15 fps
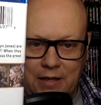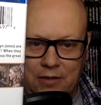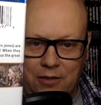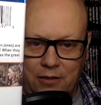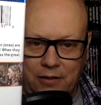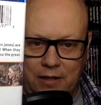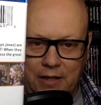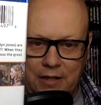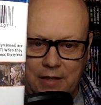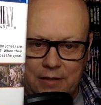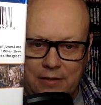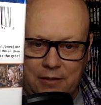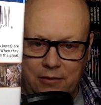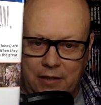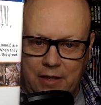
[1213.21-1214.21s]
and Darlene
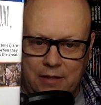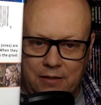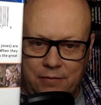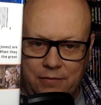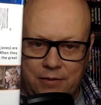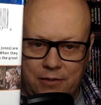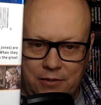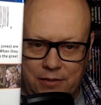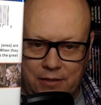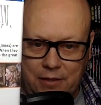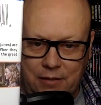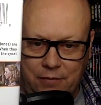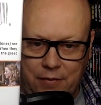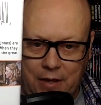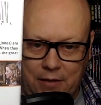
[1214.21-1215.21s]
is
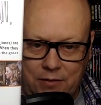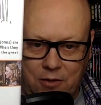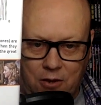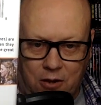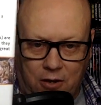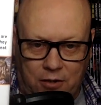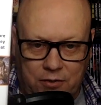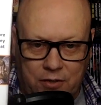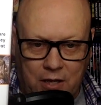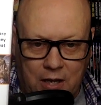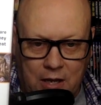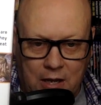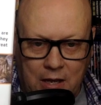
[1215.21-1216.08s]
seriously into fast cars.